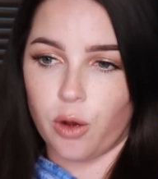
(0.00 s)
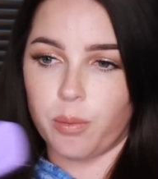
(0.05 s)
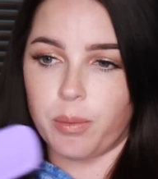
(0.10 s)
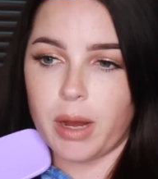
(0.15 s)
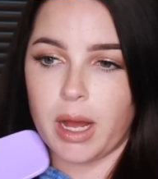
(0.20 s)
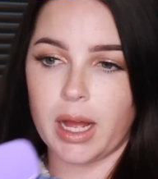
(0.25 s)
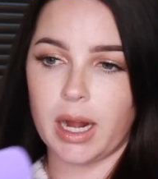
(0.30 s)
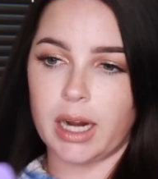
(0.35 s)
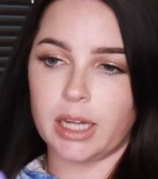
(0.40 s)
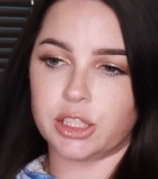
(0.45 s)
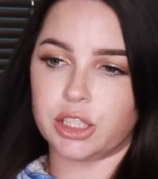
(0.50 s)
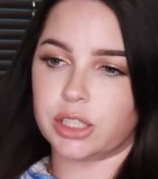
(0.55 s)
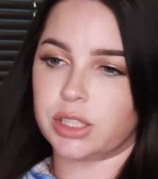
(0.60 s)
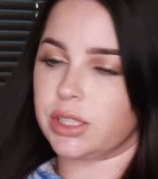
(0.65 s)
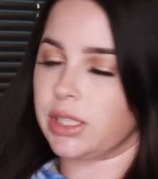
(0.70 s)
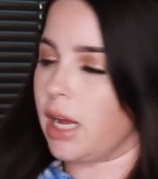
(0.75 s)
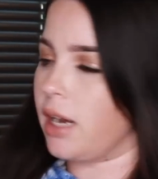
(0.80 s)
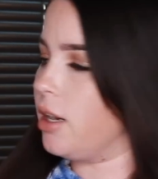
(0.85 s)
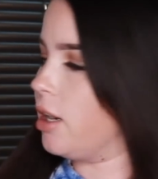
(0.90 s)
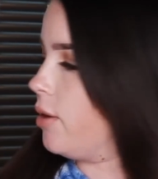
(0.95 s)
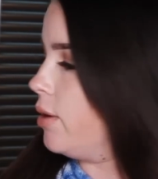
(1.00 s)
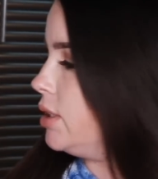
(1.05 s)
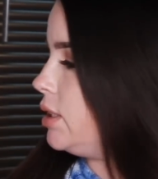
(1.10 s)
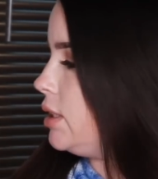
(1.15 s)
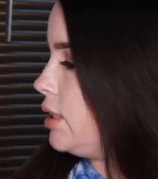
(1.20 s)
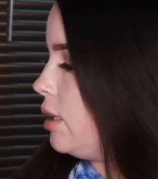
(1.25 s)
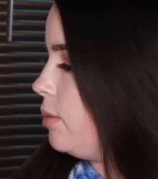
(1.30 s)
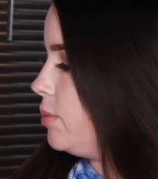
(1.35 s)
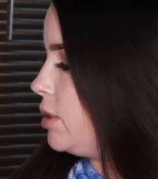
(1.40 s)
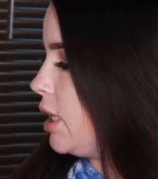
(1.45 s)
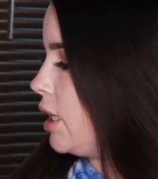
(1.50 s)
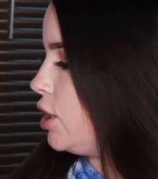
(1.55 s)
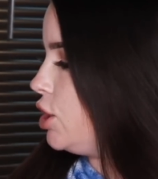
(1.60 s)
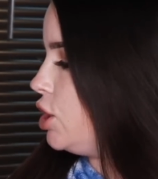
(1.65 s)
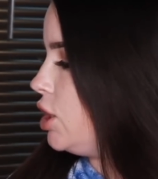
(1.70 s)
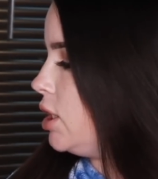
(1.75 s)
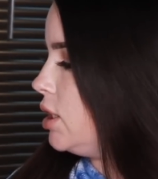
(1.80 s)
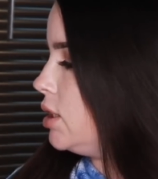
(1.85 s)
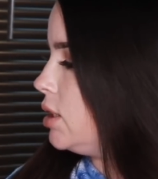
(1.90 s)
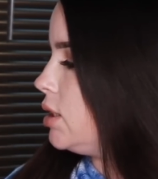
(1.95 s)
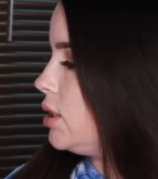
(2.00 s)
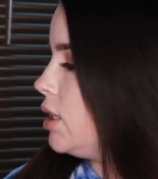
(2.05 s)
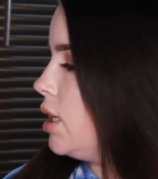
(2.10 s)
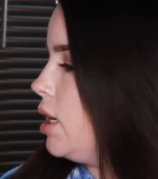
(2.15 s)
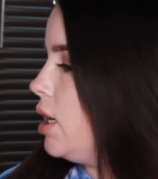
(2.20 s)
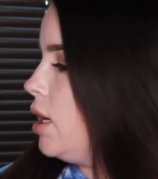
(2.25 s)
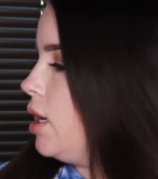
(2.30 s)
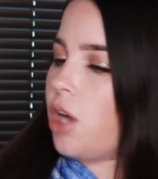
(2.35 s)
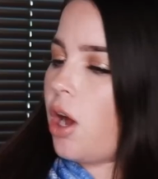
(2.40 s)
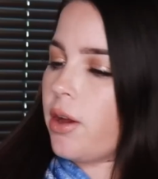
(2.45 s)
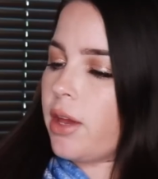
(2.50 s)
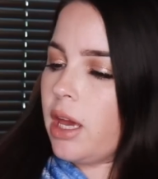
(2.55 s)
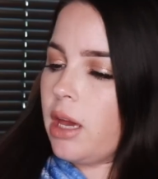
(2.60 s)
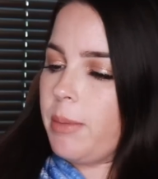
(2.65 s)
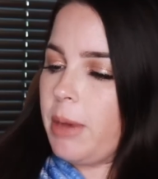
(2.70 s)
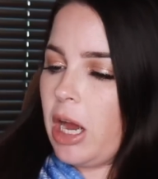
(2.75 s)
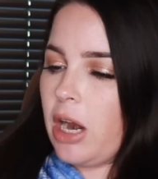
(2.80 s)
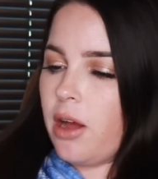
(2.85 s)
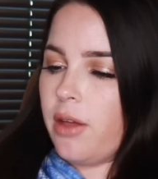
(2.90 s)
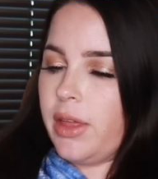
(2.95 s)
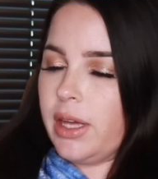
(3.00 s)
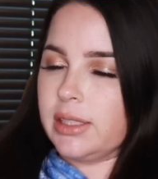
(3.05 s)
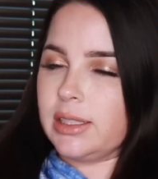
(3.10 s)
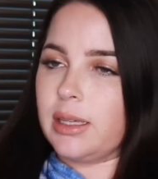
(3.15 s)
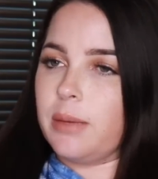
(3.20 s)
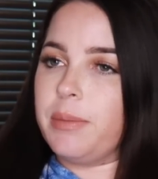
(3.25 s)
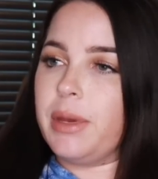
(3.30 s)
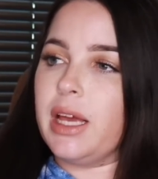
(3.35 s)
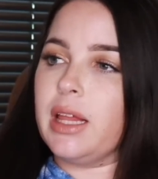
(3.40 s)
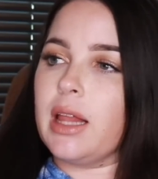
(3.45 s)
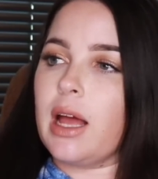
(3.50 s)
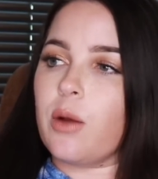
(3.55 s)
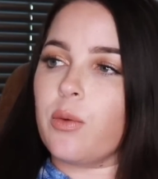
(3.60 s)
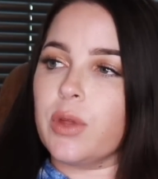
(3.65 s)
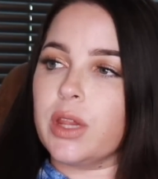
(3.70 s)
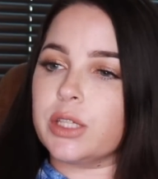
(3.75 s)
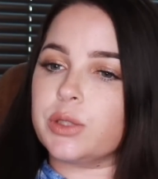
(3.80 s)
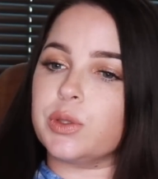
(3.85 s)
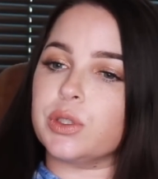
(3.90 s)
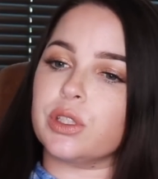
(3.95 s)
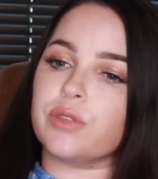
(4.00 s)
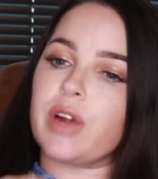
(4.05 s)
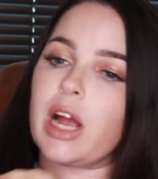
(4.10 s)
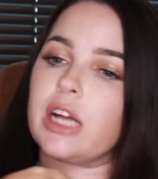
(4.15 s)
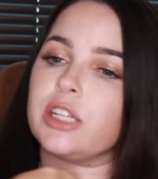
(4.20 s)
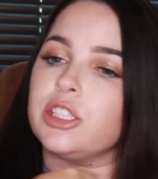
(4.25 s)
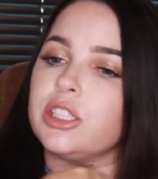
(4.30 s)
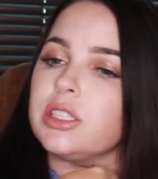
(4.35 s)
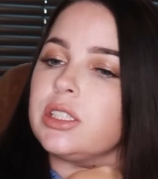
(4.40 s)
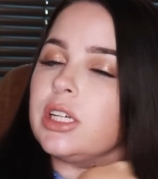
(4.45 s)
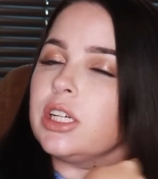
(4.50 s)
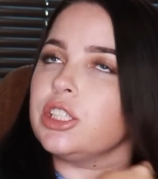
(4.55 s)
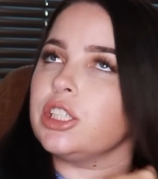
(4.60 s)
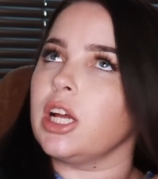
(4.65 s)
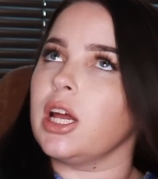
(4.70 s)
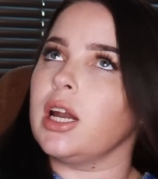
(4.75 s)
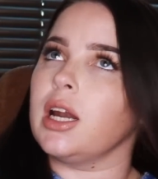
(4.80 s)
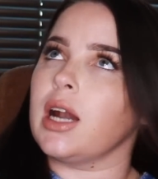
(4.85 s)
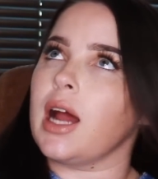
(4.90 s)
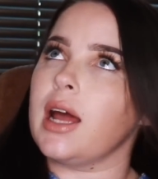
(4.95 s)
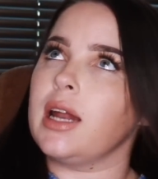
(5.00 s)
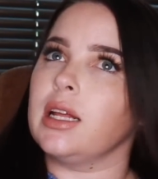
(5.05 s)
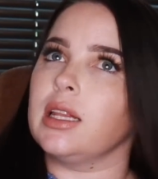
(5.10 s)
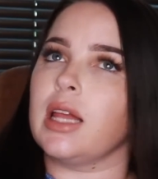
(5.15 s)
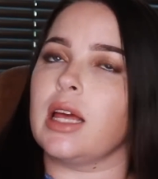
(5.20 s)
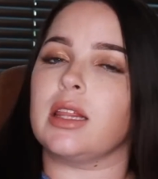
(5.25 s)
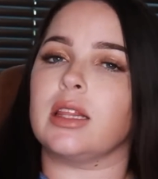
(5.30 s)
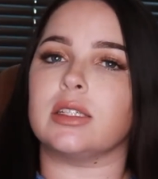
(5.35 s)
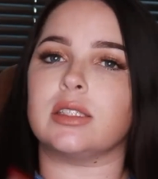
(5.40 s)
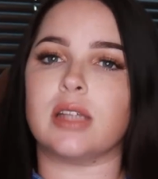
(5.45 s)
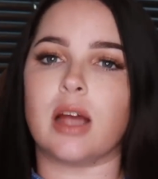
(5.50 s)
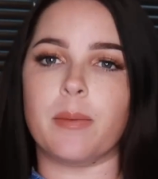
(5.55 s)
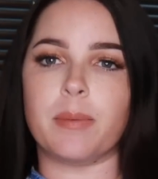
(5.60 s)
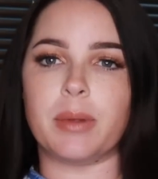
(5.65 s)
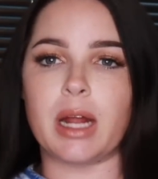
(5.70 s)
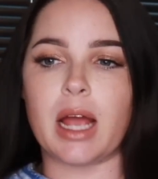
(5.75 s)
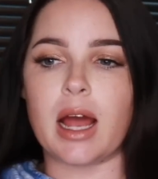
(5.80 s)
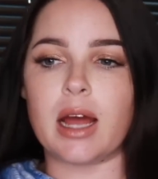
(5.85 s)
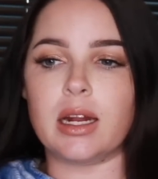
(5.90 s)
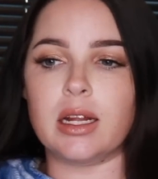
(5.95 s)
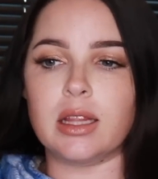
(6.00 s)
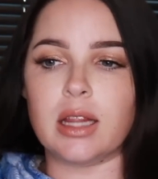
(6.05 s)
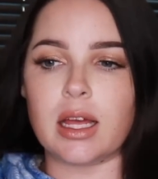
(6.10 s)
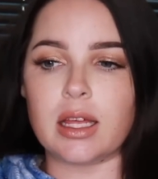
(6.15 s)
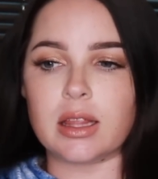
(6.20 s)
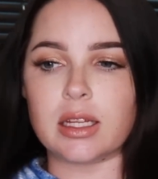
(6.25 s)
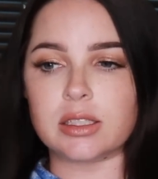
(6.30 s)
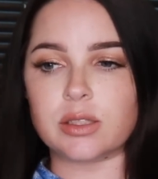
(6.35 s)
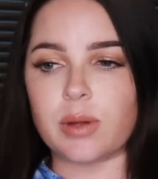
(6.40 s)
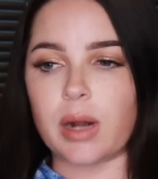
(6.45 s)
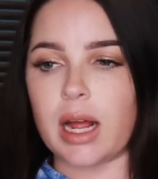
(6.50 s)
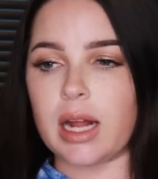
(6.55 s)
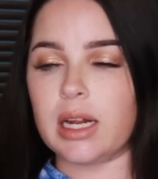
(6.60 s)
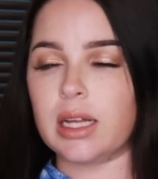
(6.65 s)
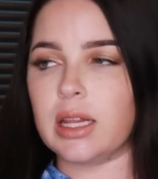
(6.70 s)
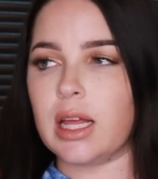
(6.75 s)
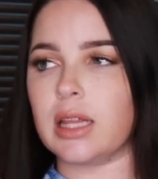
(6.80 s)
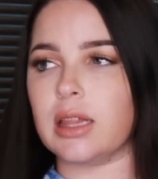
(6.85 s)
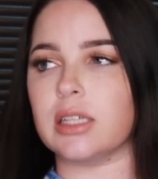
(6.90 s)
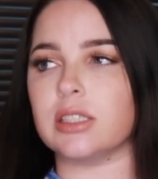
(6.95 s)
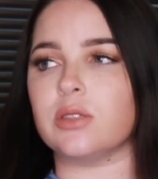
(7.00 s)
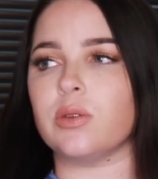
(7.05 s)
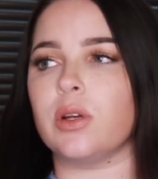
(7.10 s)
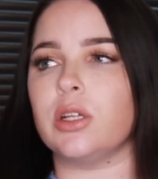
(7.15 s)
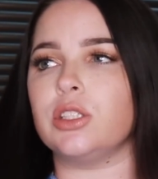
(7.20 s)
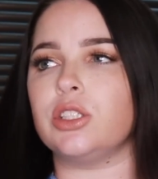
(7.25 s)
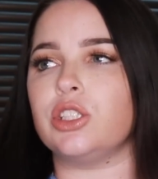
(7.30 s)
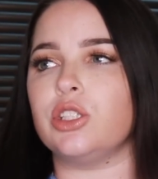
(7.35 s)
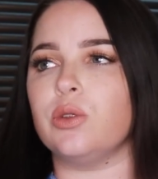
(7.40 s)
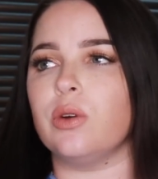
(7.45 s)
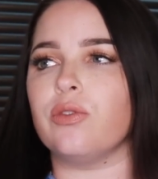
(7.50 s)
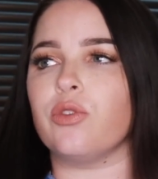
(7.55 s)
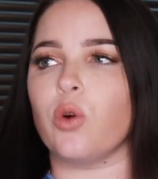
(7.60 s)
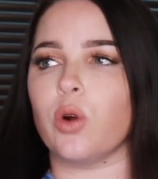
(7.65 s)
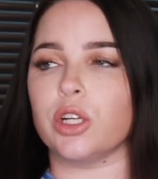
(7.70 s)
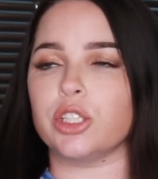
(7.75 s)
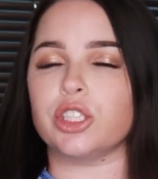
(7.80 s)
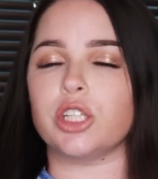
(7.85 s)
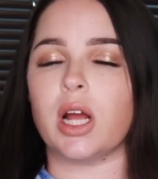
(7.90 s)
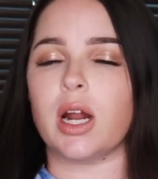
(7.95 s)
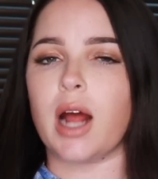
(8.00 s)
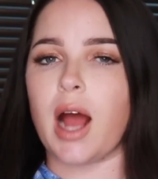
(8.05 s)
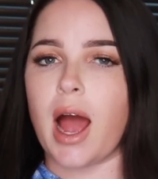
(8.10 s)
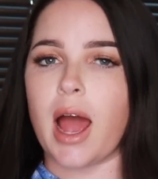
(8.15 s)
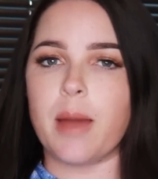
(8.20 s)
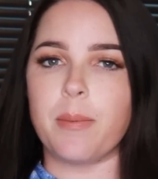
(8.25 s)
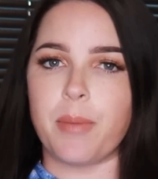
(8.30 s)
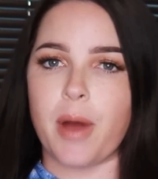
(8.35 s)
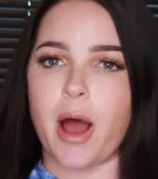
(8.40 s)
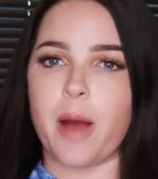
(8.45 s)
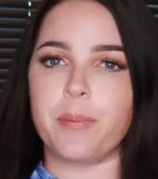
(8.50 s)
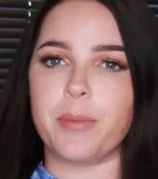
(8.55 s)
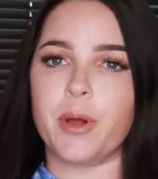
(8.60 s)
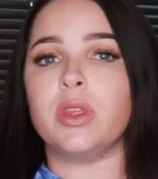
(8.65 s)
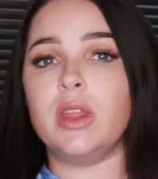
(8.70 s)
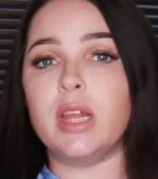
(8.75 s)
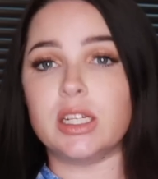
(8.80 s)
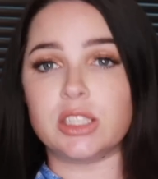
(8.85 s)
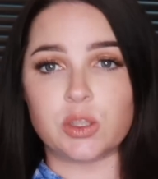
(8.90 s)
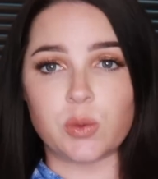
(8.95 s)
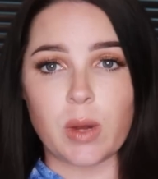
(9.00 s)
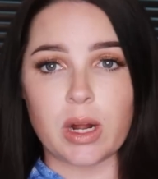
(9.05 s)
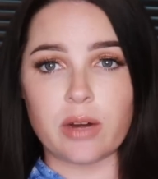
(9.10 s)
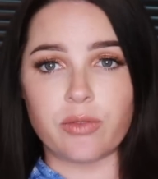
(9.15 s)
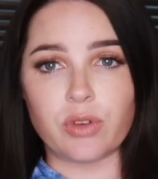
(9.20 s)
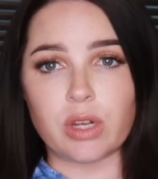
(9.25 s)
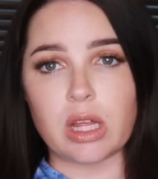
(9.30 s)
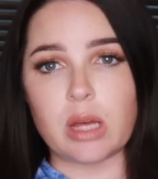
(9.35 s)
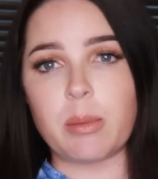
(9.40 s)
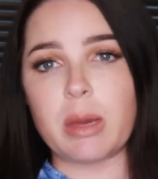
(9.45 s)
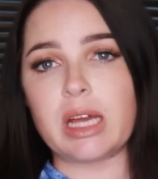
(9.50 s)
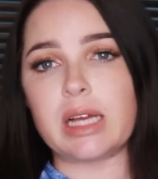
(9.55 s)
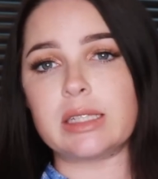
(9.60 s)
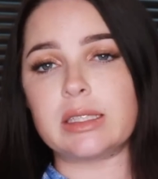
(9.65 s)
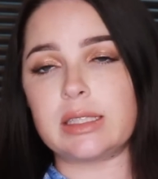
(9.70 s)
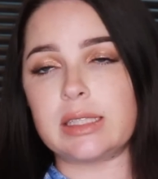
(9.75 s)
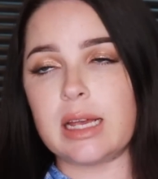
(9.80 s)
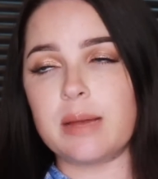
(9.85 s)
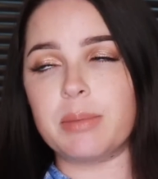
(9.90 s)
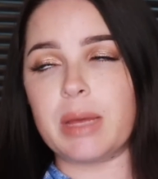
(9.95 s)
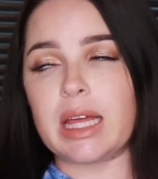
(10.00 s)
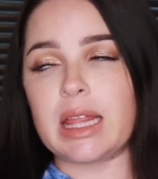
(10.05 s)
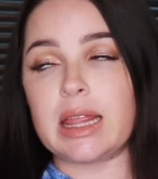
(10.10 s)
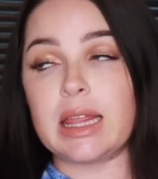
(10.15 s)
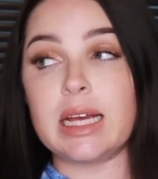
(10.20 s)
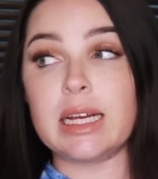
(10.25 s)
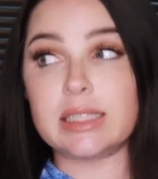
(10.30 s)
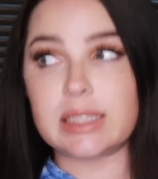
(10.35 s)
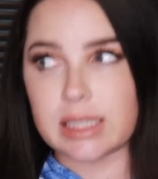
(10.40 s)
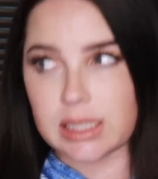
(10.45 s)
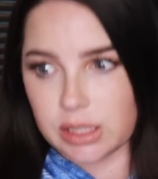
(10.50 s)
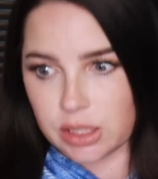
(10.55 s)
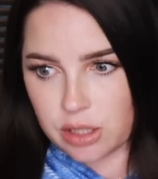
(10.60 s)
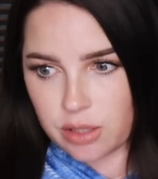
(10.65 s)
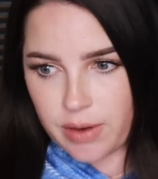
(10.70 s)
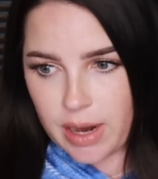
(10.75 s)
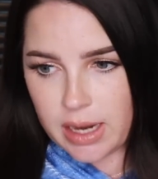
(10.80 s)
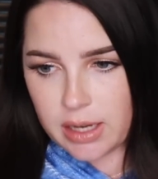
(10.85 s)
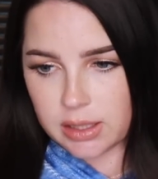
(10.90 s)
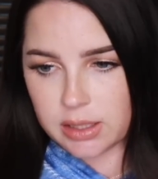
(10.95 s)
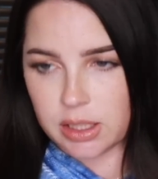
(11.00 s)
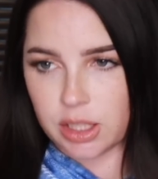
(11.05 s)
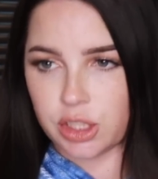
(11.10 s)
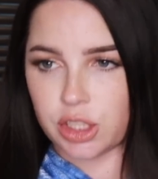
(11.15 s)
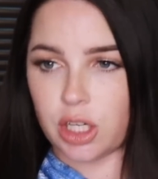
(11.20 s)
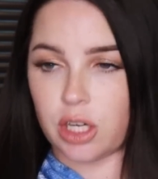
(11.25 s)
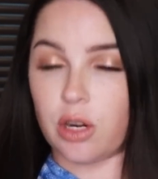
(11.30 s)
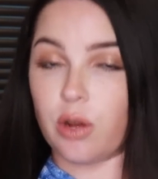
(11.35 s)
but it just, I don't know, it seems like she's talking about all this and being like, well, this was a rash decision, and I didn't like this company, I didn't like this one, I didn't like this one, to, of course, try to hype up this one and really make it seem like this is the right decision.